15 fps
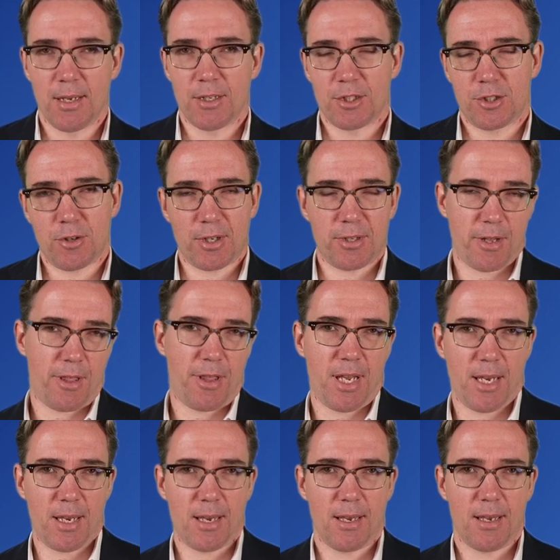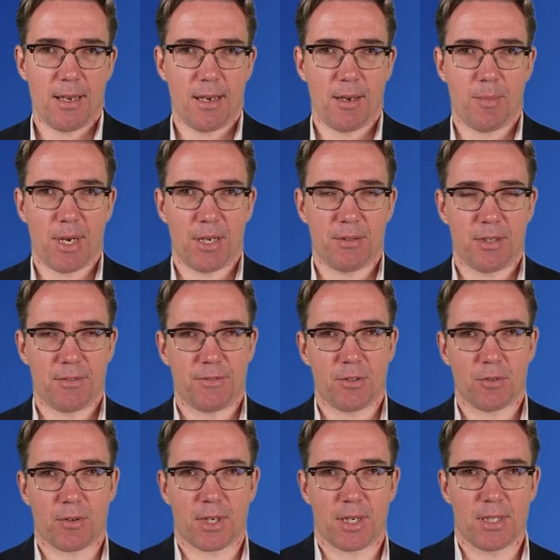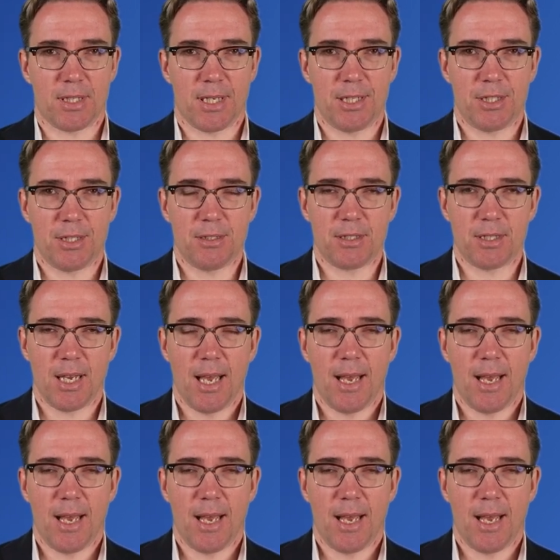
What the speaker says: start to think about different organizations.